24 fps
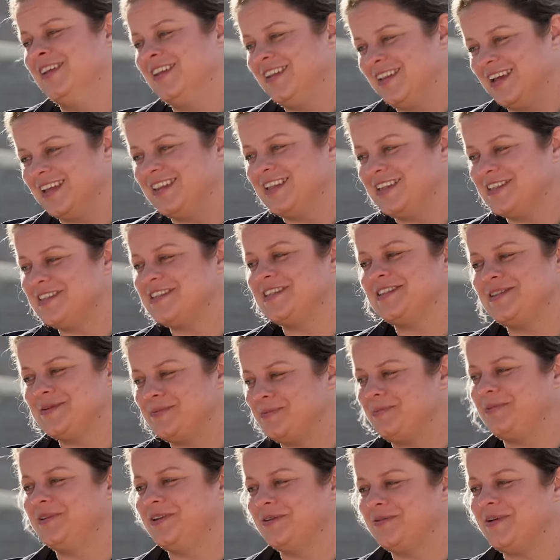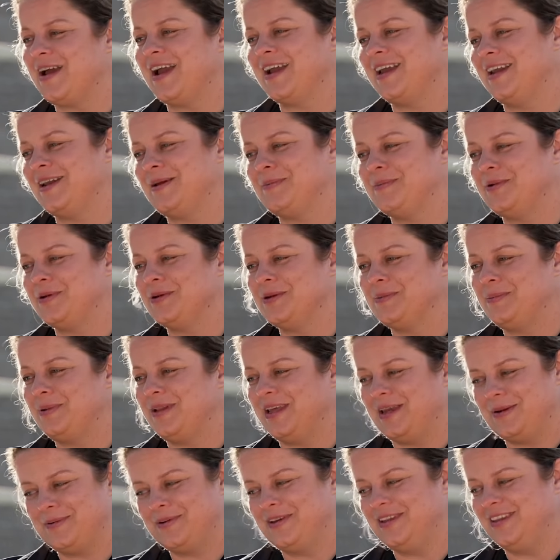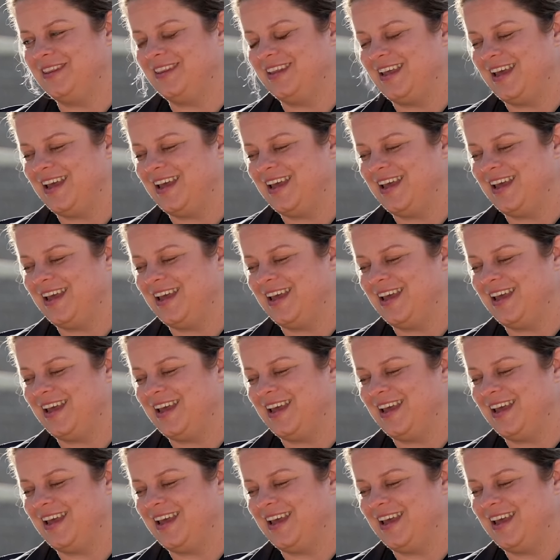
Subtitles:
Like, this is the racquet I'm going to play with.